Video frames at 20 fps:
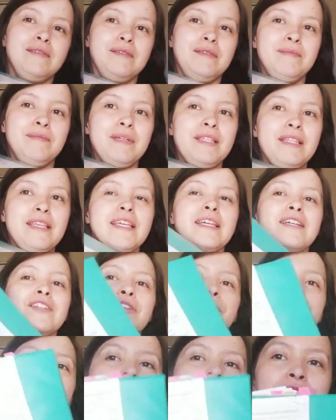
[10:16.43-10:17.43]
By the end,
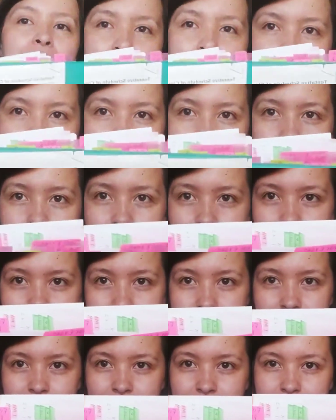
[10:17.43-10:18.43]
your binder will probably look
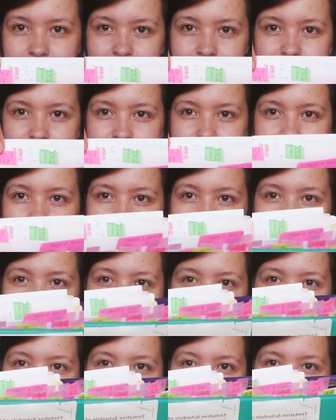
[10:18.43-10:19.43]
like this.
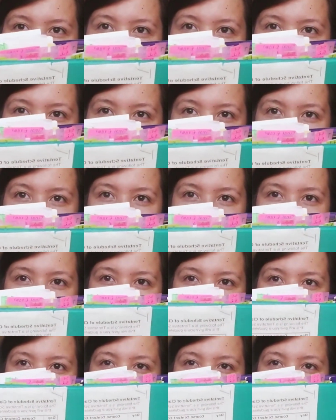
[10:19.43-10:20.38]
Sticky tabs.